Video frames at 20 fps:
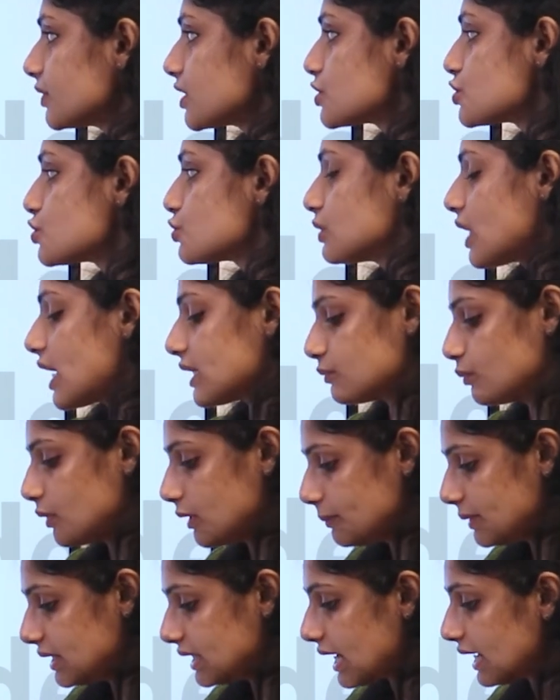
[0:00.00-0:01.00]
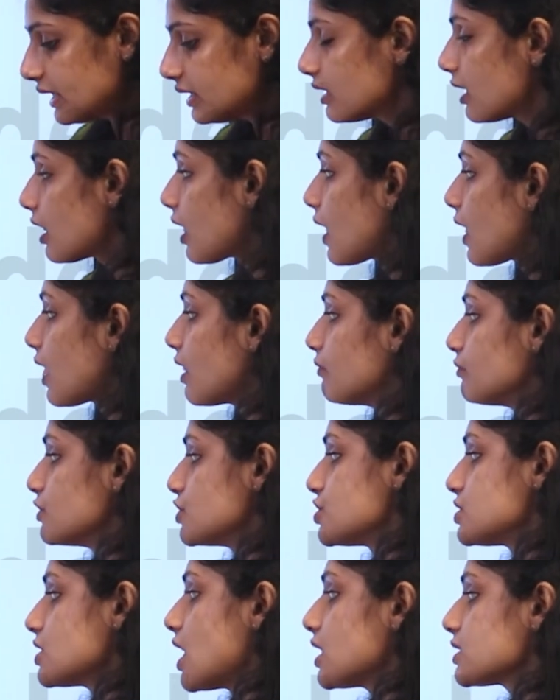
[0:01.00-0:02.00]
So that will be like,
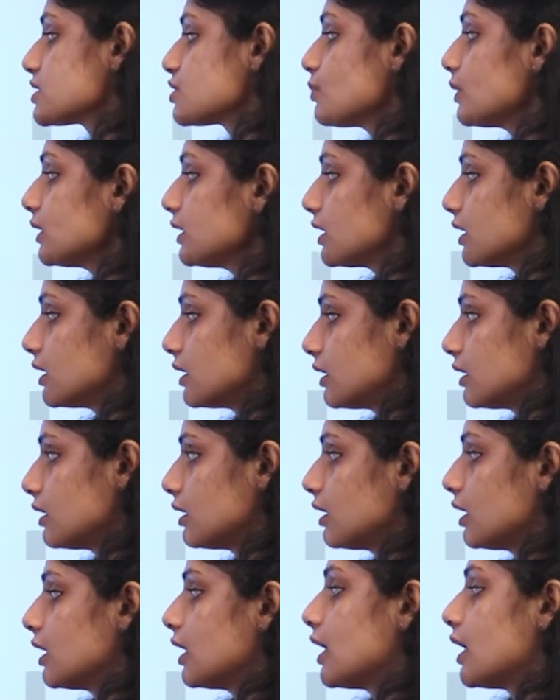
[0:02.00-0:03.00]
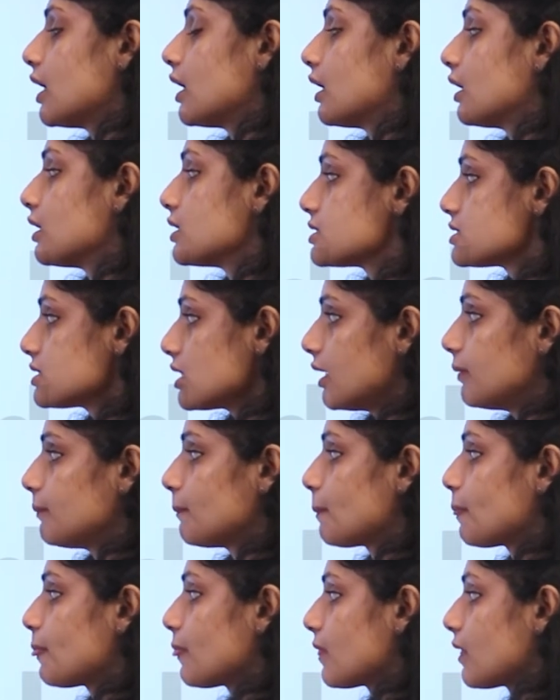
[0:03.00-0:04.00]
it starts with
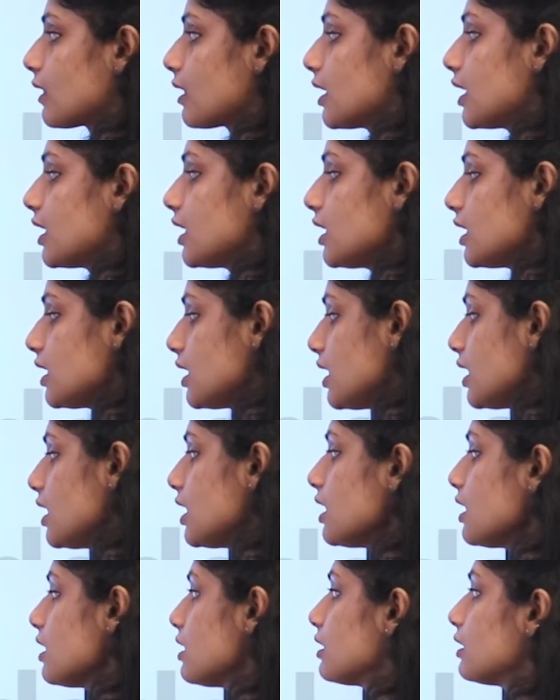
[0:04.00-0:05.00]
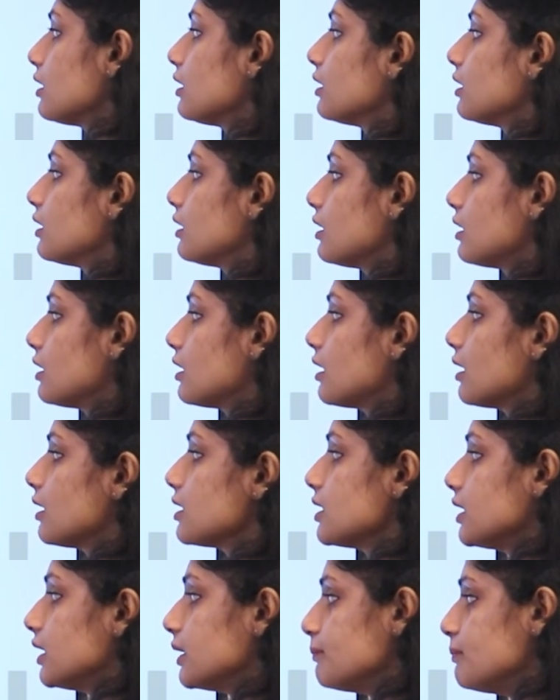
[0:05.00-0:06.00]
C, E,
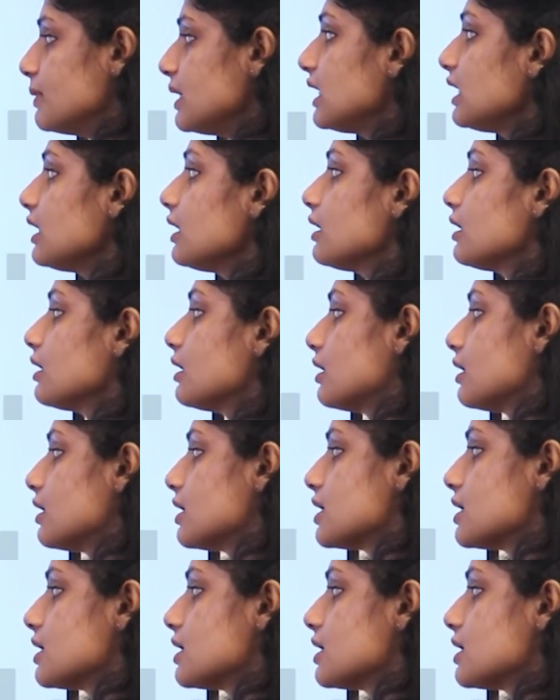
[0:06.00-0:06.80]
B,